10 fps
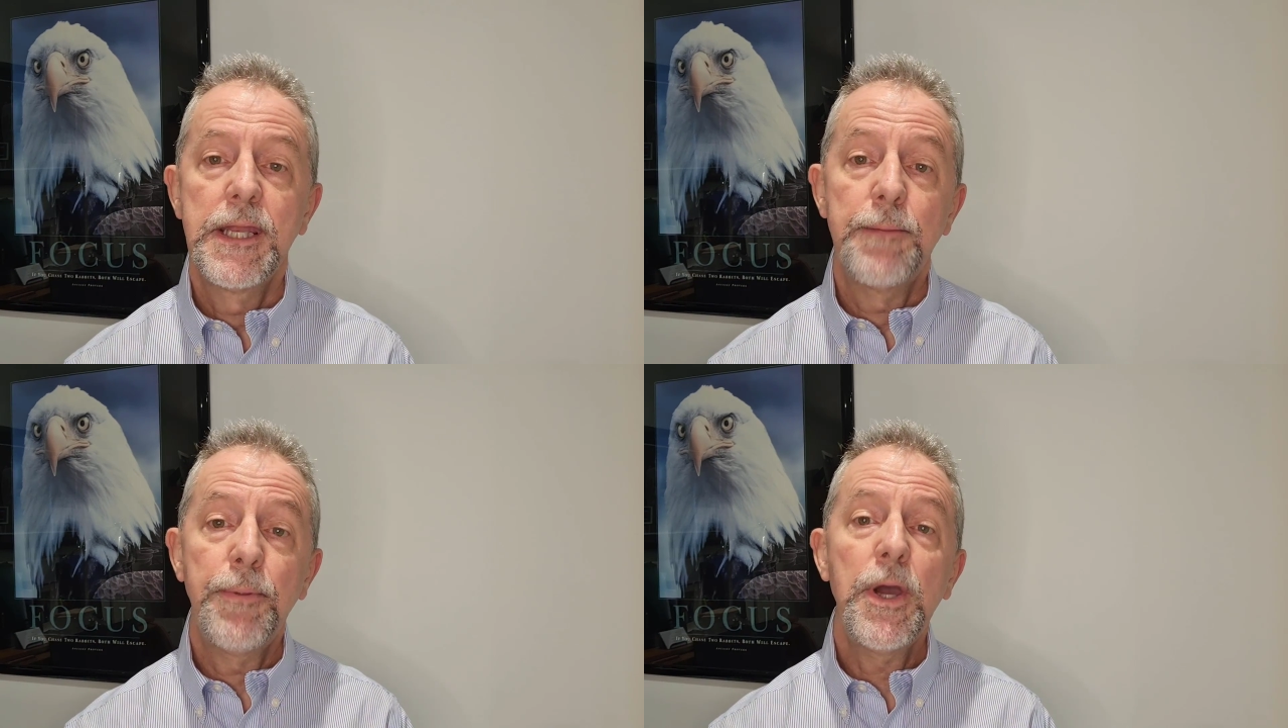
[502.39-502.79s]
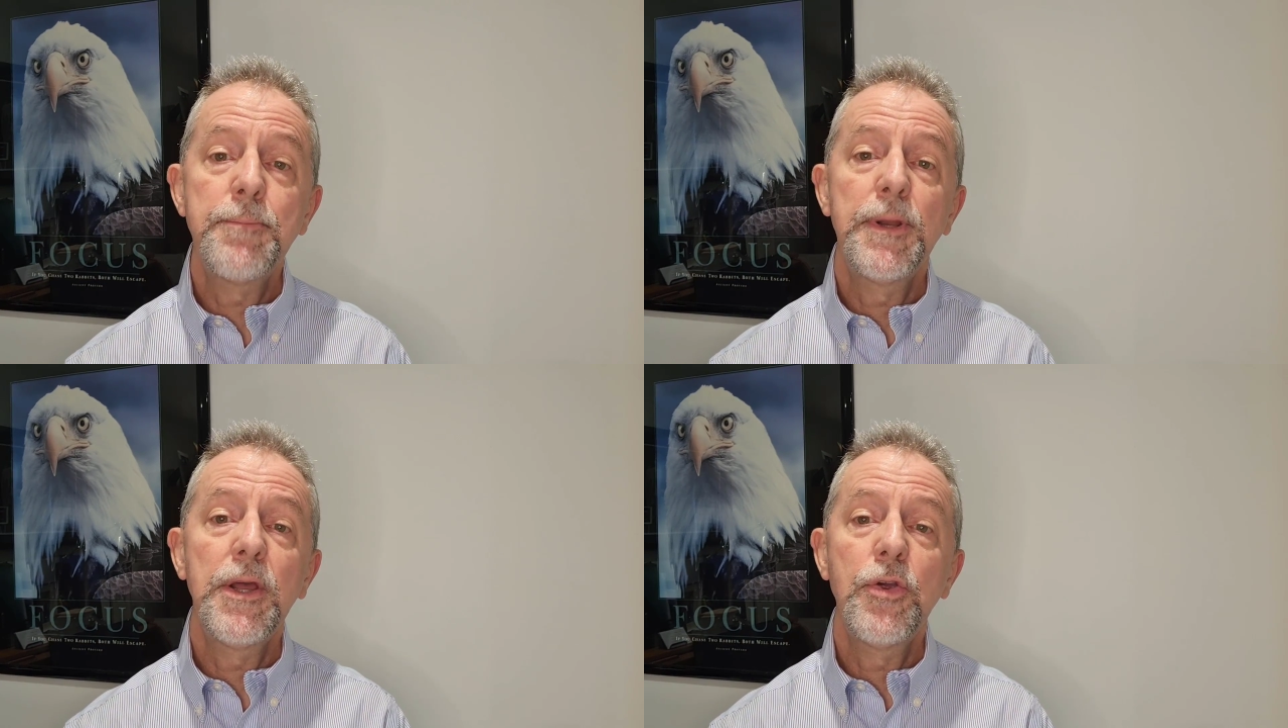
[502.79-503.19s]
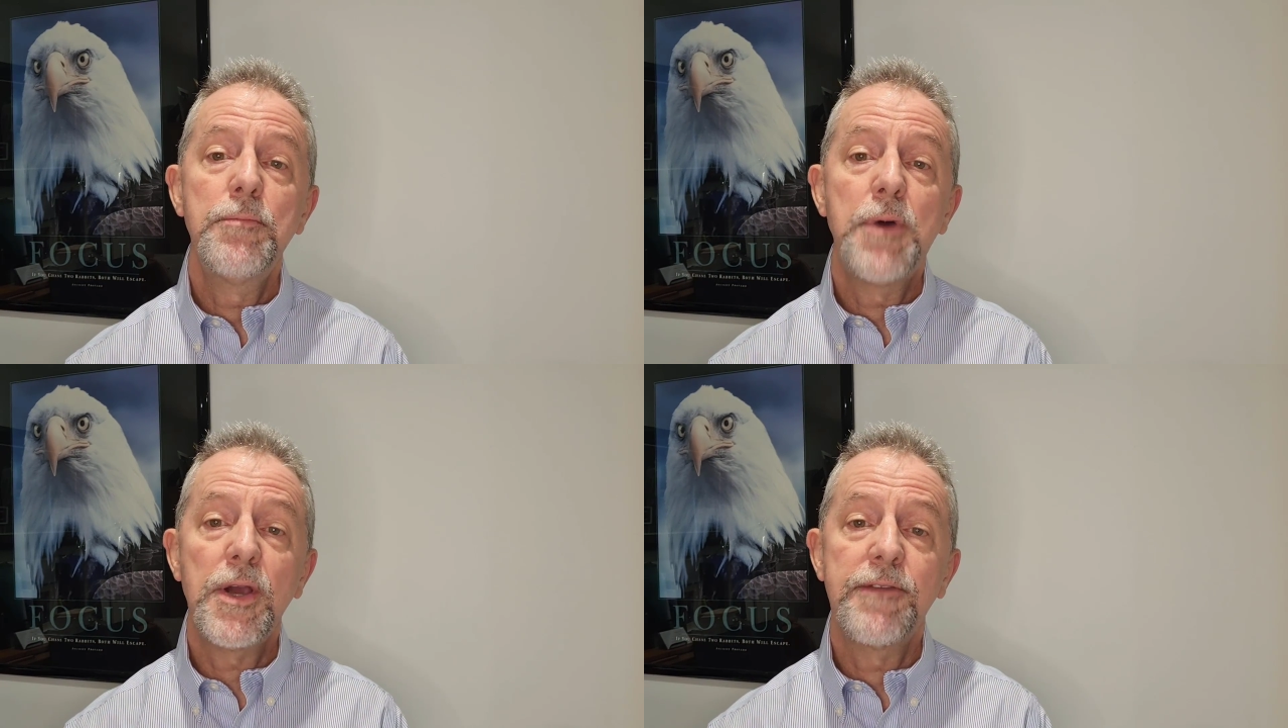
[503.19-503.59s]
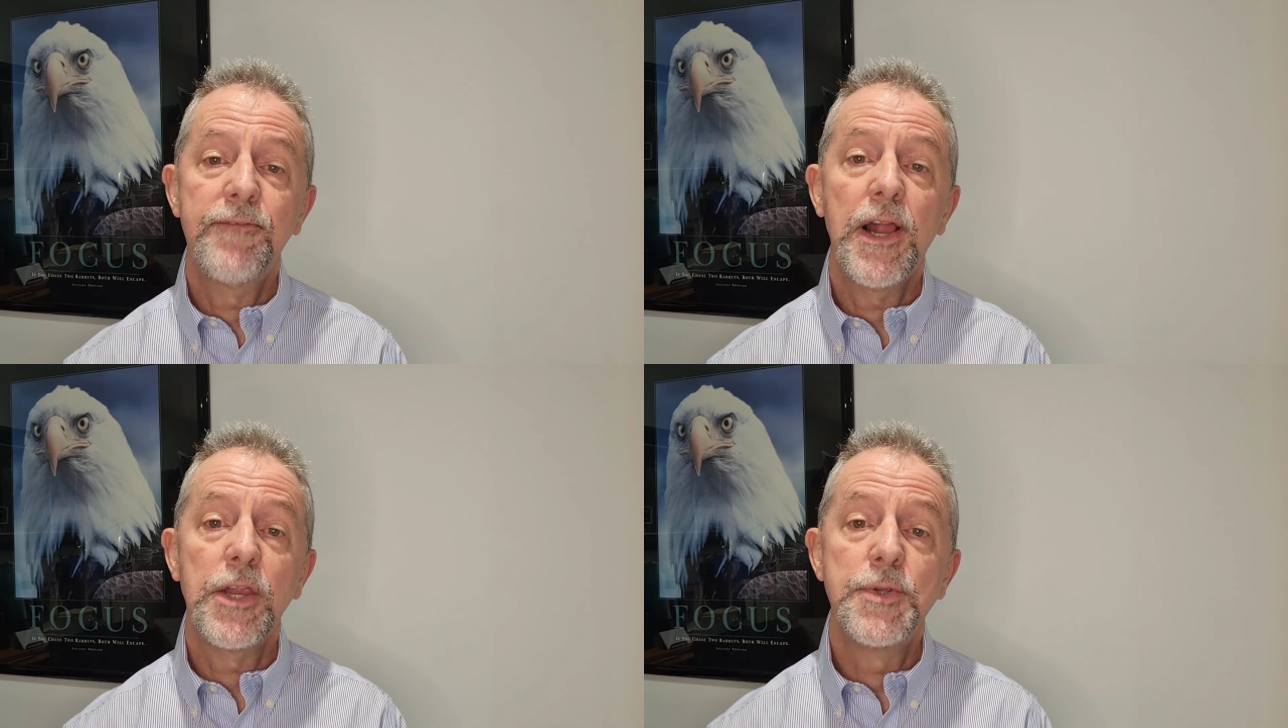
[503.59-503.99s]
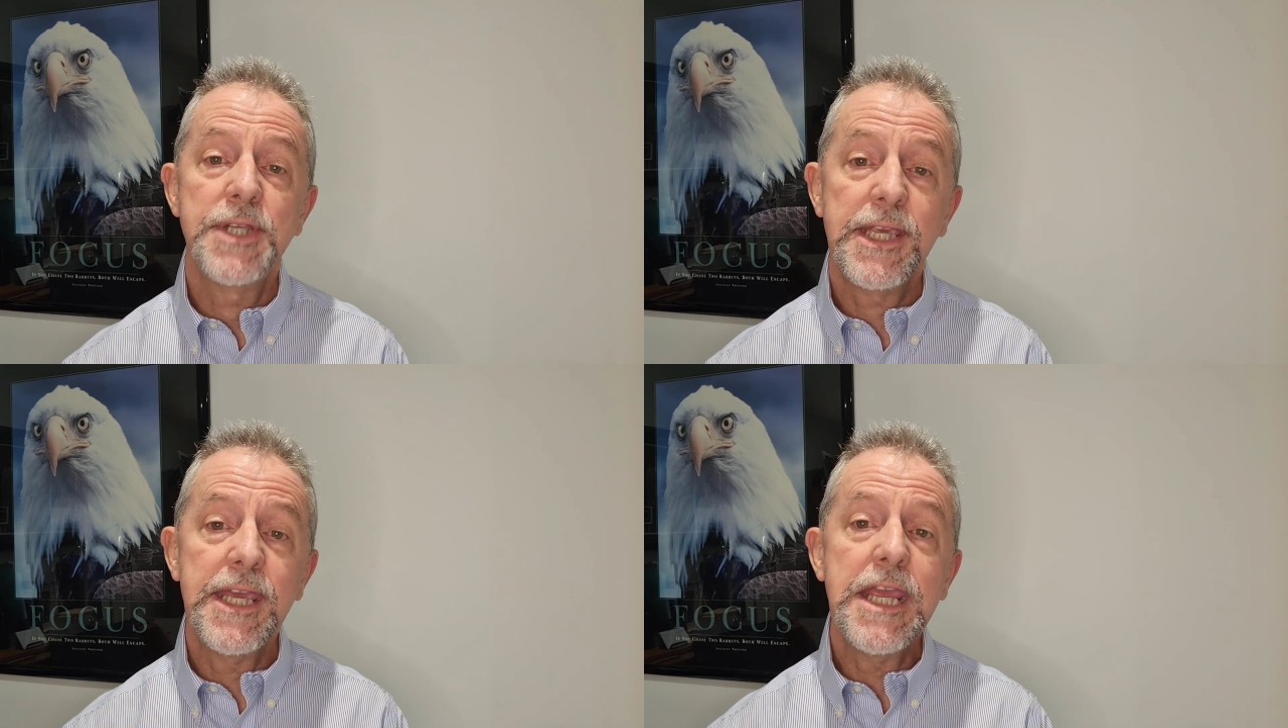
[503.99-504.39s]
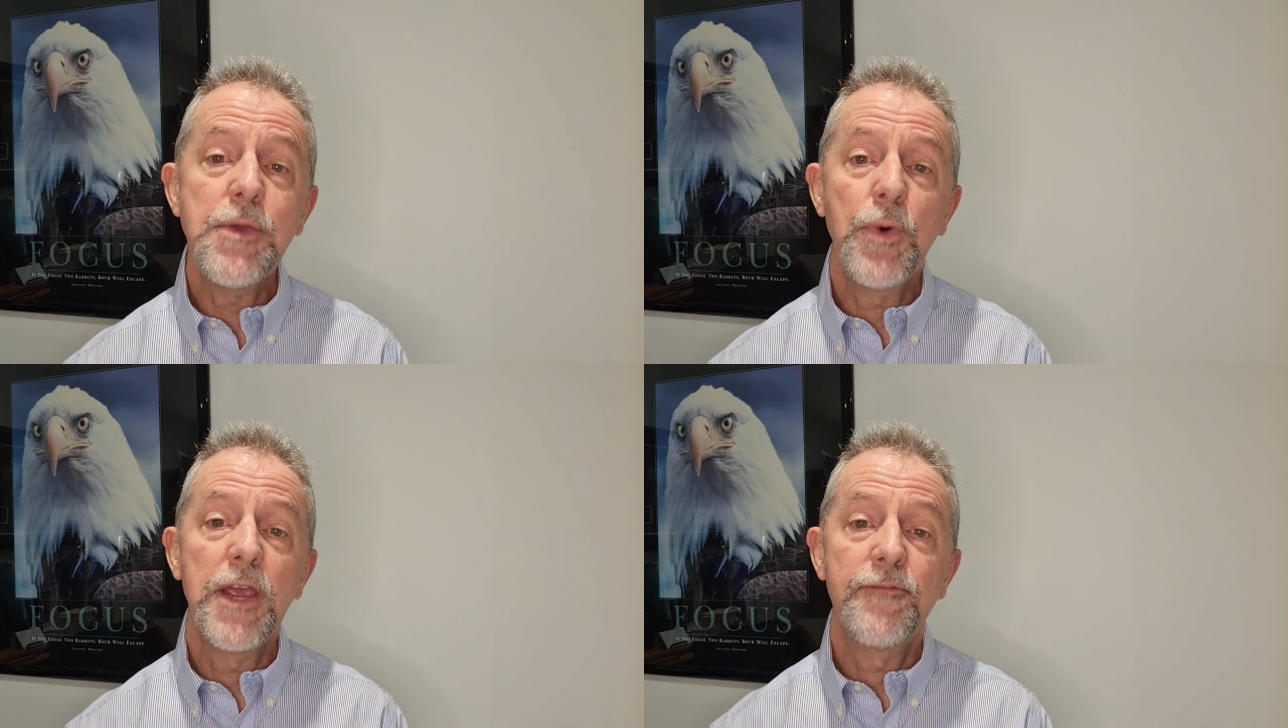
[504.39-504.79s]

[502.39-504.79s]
Now, buying below market value is a key way